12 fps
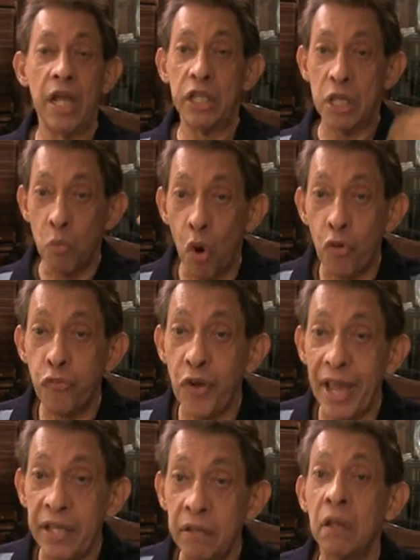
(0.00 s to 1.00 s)
The more
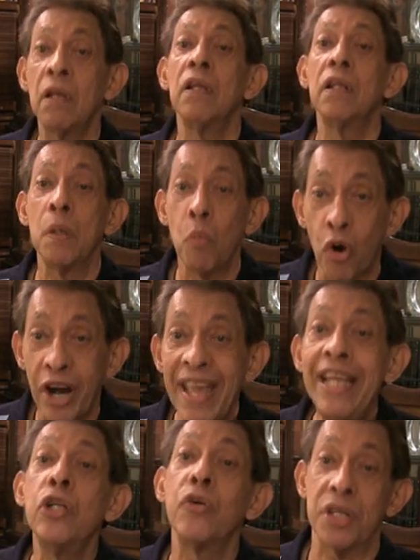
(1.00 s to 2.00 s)
faith, the more
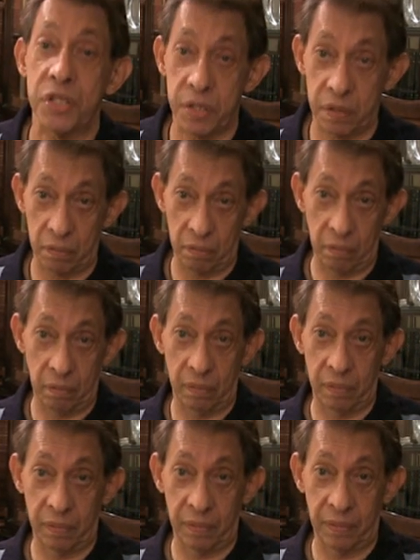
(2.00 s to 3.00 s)
ignorance.
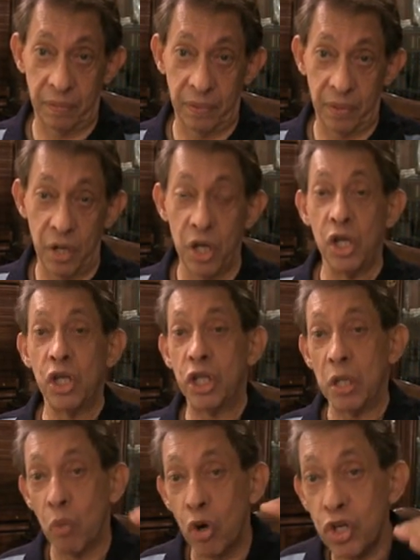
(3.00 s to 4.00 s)

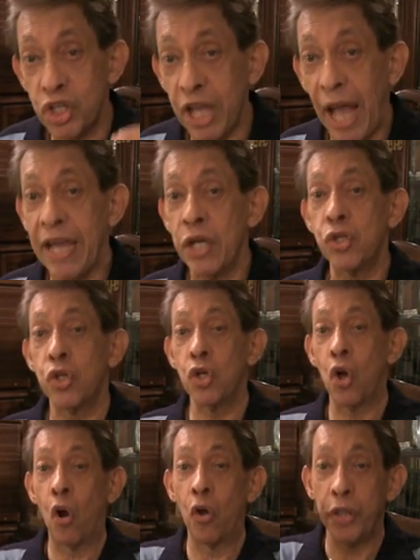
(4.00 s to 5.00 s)
The more science you
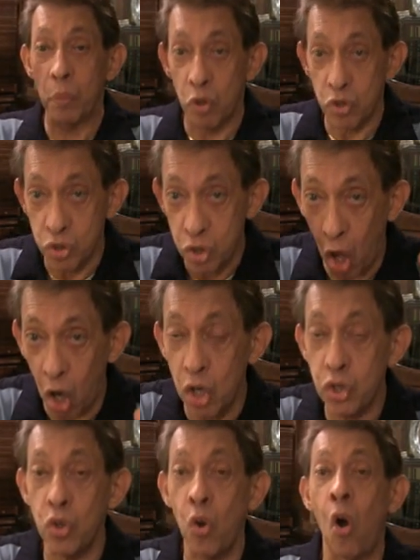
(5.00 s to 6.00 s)
know, the more
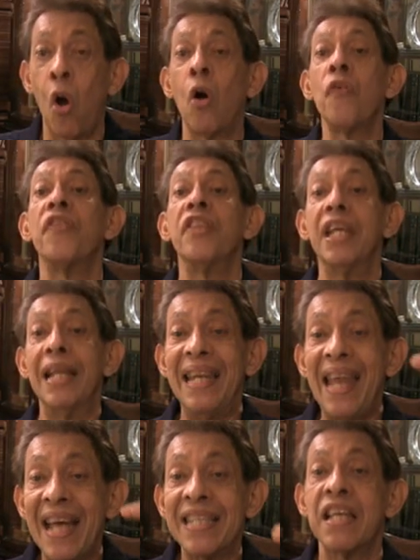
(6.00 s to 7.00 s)
knowledge you have, the
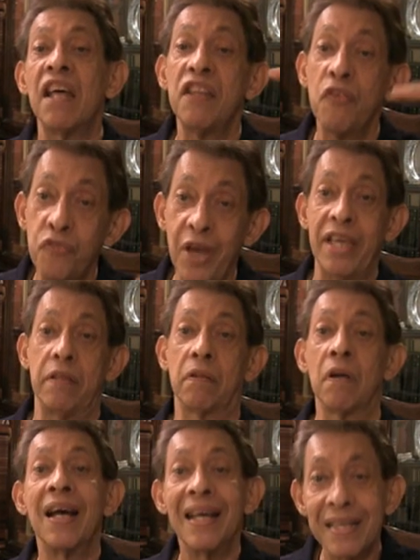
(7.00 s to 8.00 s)
less the faith.
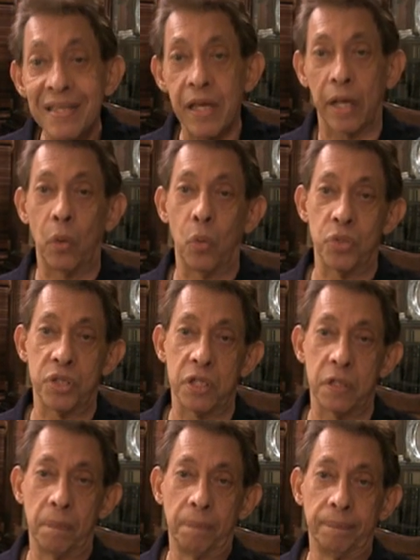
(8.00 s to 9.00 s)
Psychosis.